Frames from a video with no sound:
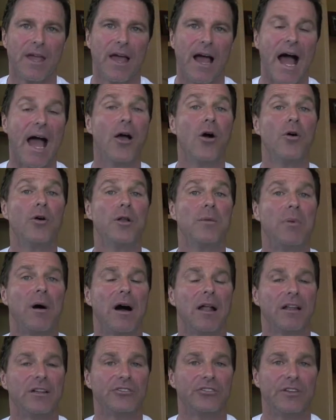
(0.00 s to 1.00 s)
I owe an
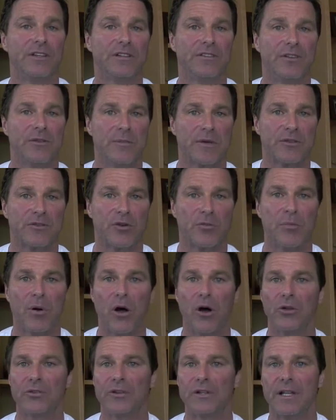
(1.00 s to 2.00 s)
apology to Mr.
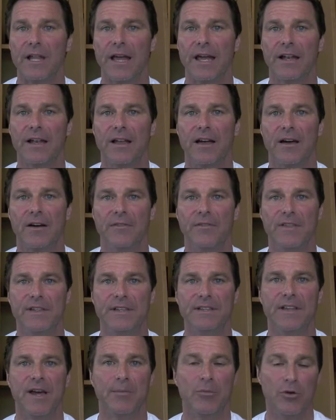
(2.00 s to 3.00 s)
Paul Dillett of the
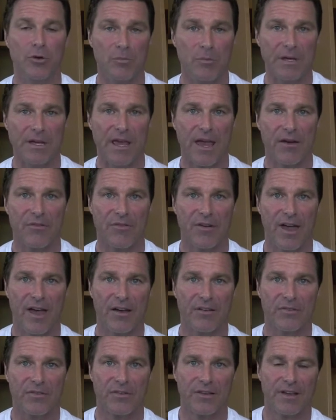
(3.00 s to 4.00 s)

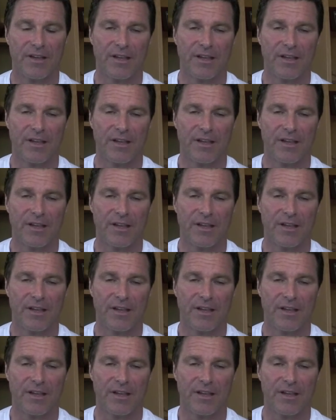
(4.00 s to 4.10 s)
WBFF.